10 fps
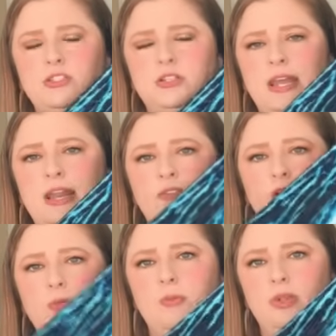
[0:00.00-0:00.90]
can never
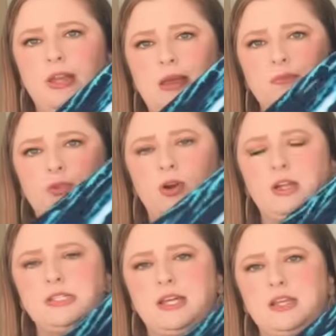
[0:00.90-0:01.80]
remember the name for.
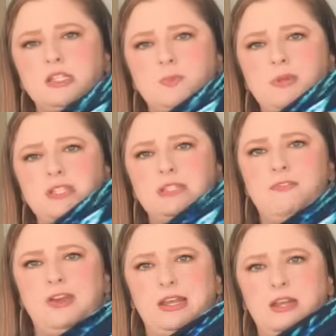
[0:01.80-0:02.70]
It's got a
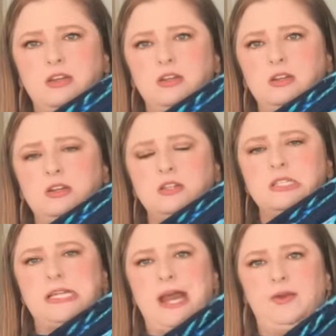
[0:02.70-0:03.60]
specific
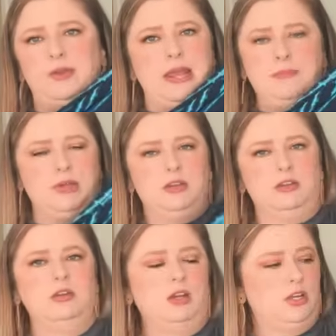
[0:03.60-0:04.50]
style name, and
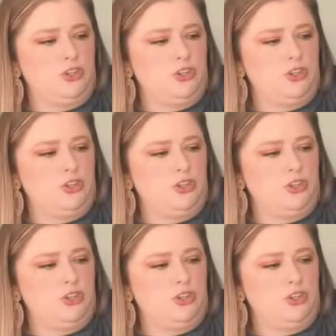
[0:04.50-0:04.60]
it's